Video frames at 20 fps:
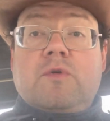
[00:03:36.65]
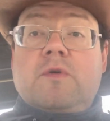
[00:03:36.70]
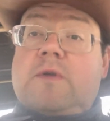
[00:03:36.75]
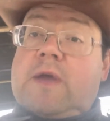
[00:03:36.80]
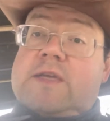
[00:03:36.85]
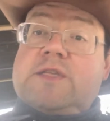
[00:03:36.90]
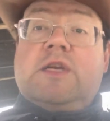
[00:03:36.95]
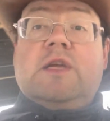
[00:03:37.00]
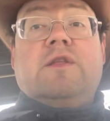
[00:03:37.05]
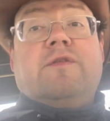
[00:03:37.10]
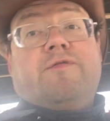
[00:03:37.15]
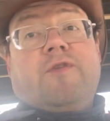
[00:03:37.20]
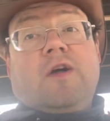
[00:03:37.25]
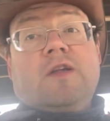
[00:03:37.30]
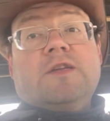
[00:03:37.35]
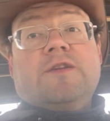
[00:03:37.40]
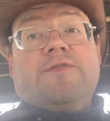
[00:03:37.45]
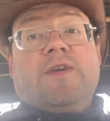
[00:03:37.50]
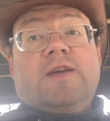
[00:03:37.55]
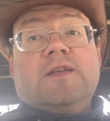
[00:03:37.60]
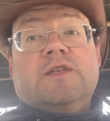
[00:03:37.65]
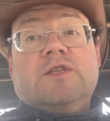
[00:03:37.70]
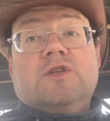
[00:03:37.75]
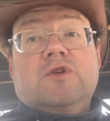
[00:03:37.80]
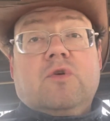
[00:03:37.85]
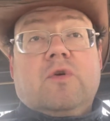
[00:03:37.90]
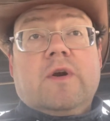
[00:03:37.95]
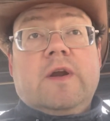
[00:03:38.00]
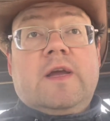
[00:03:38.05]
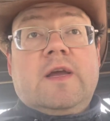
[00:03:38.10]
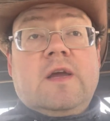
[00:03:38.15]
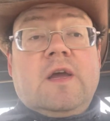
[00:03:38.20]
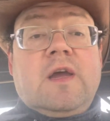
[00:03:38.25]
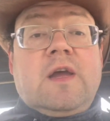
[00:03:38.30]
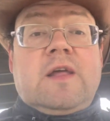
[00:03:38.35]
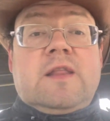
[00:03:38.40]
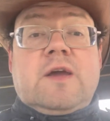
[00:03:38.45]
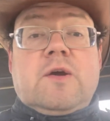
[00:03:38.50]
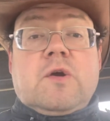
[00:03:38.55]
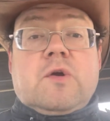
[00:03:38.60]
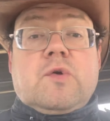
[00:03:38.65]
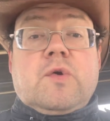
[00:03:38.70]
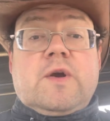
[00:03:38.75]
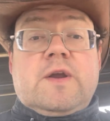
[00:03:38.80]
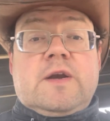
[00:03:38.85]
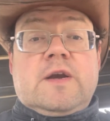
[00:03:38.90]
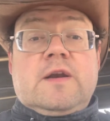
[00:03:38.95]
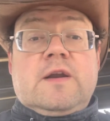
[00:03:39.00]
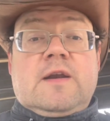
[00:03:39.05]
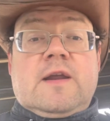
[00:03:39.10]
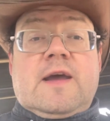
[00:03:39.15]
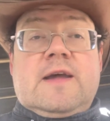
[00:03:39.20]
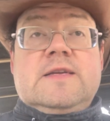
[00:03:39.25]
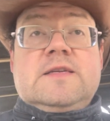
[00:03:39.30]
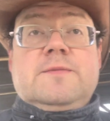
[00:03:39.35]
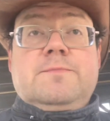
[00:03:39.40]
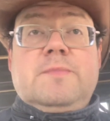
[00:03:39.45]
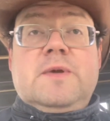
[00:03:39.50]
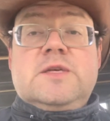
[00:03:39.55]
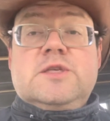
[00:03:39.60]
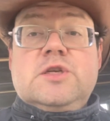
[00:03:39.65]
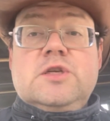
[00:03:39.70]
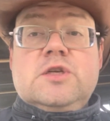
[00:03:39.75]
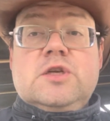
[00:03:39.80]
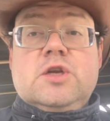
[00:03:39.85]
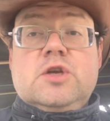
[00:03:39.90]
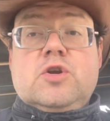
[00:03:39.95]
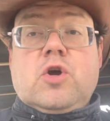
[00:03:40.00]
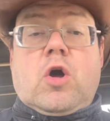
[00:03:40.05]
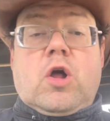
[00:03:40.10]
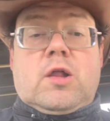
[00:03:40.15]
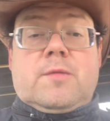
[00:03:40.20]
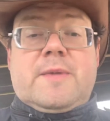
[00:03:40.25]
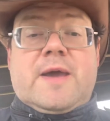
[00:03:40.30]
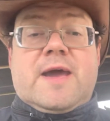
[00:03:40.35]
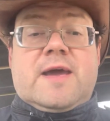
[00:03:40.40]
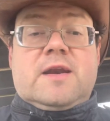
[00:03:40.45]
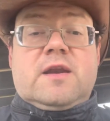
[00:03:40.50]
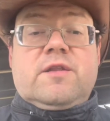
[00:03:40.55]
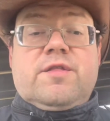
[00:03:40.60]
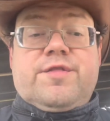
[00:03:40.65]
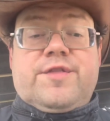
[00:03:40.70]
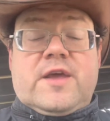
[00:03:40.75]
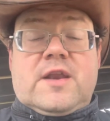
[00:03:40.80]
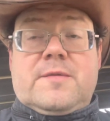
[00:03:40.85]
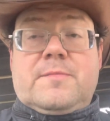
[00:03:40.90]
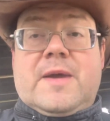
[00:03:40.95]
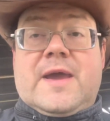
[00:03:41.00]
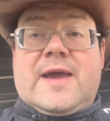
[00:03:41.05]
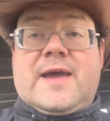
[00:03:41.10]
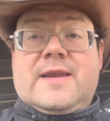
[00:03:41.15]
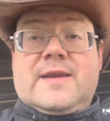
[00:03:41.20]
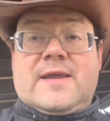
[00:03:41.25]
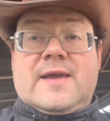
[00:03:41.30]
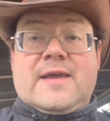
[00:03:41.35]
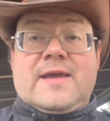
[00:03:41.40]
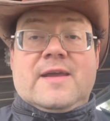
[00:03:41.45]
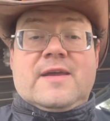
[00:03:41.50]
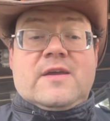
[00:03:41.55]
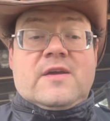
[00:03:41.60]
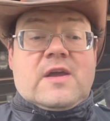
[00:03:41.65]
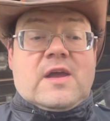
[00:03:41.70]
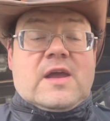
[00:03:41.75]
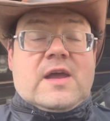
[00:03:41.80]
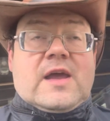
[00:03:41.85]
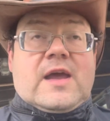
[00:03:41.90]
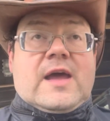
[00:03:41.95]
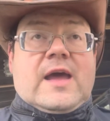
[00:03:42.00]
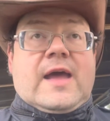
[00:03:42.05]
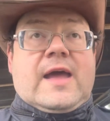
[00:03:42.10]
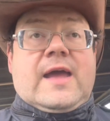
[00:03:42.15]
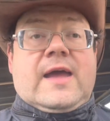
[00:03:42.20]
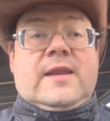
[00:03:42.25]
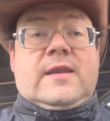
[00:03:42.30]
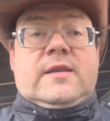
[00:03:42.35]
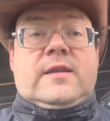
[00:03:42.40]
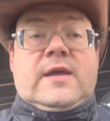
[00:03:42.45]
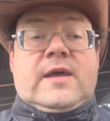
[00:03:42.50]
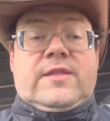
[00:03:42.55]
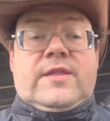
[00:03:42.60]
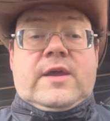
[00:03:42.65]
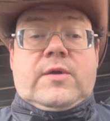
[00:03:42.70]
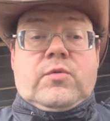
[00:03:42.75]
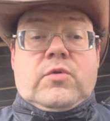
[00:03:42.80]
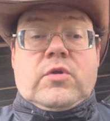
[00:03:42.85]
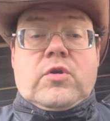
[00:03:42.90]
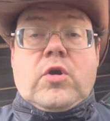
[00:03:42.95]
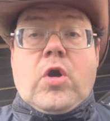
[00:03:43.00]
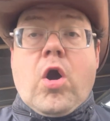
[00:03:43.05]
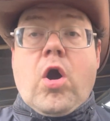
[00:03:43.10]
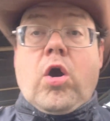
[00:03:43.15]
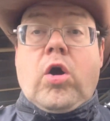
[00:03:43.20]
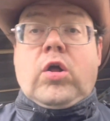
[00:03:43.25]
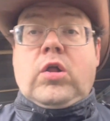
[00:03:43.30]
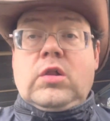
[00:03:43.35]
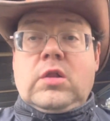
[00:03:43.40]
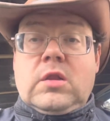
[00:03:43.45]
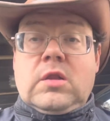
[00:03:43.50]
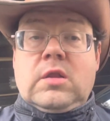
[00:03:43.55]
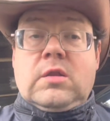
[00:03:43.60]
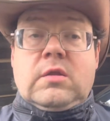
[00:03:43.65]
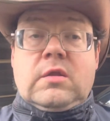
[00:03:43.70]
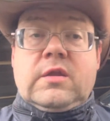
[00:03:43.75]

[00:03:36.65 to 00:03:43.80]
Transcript: And actually, in the false face story, they were credited as midget, tall man, and thin man. And uh, they were called